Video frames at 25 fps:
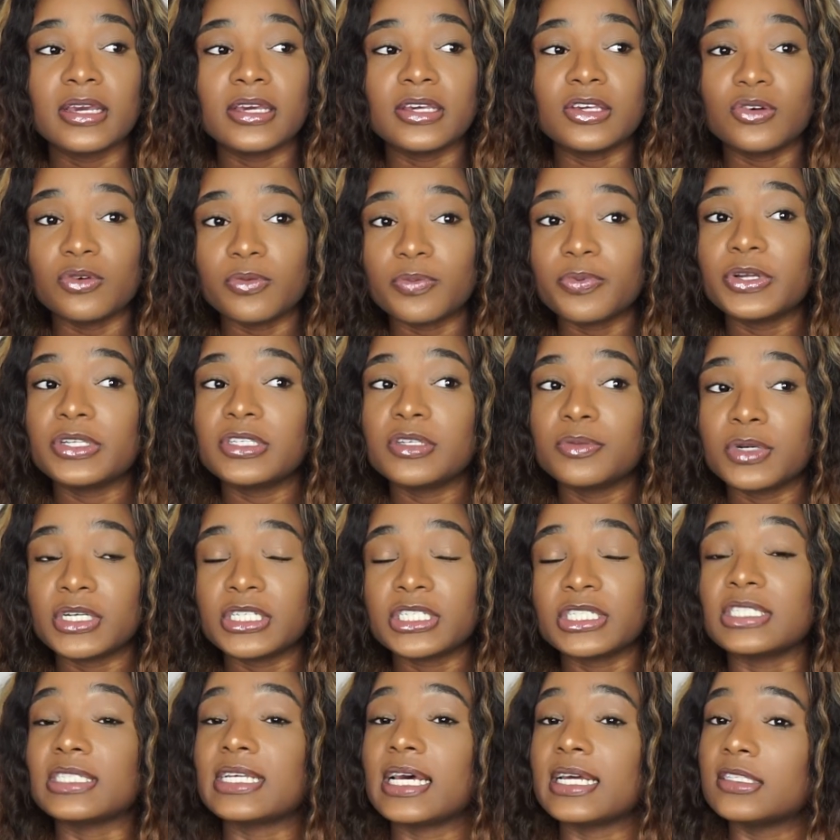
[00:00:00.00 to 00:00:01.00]
you pretty much
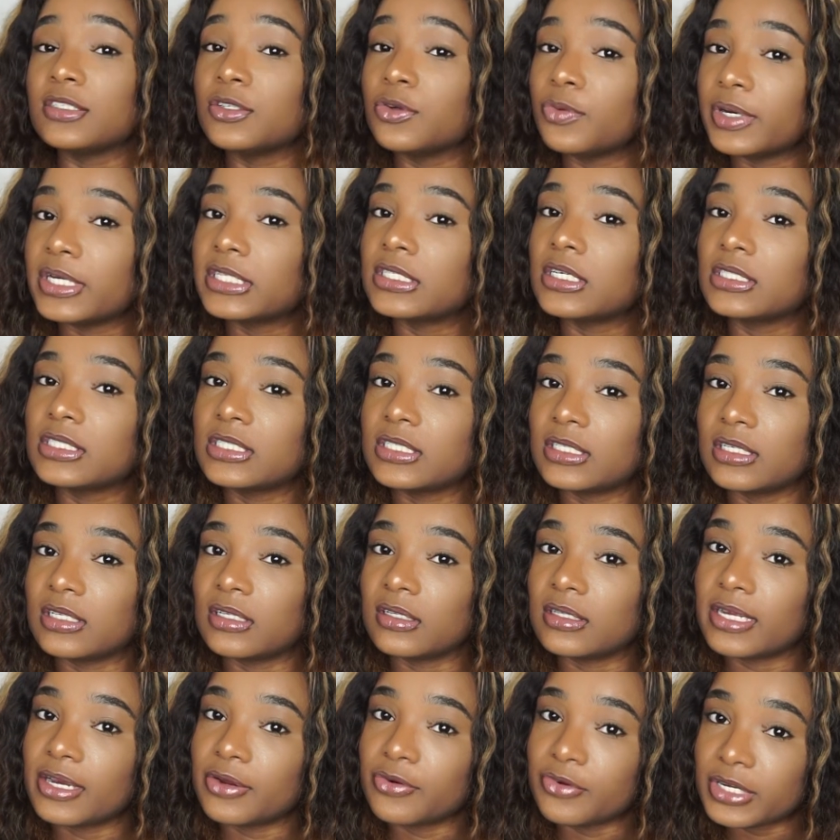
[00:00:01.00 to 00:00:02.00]
just had to wait
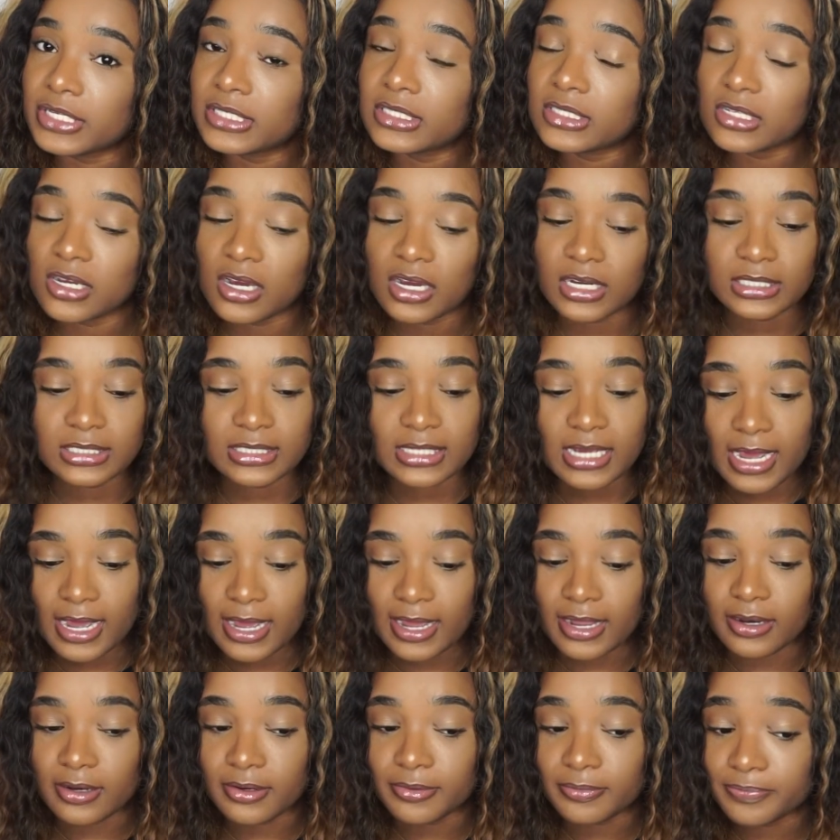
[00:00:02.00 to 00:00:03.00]
until they restocked,
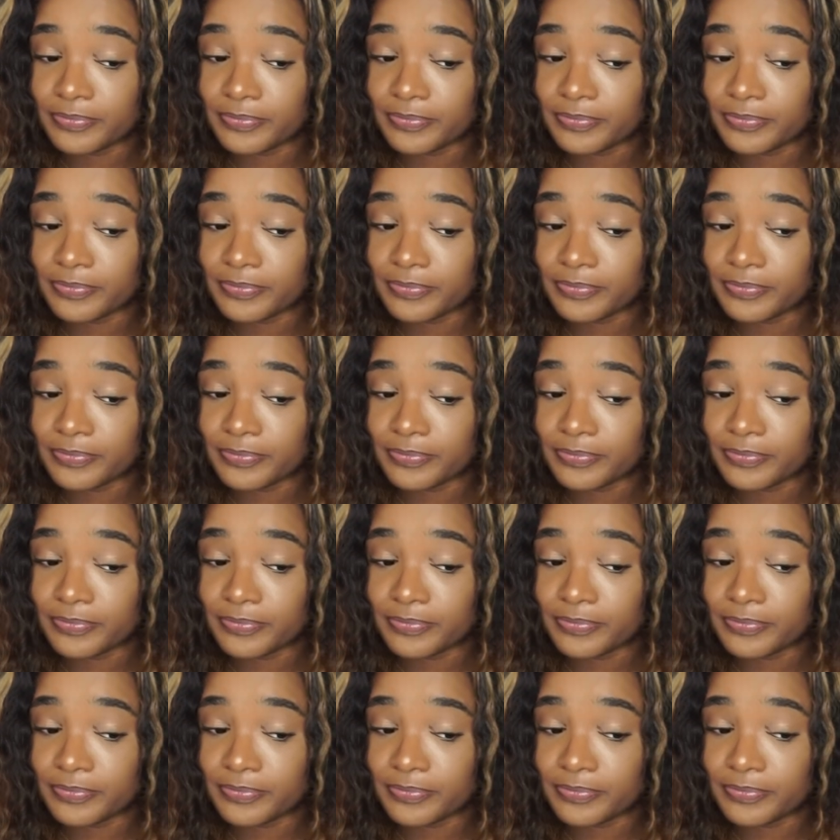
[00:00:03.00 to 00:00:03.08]
and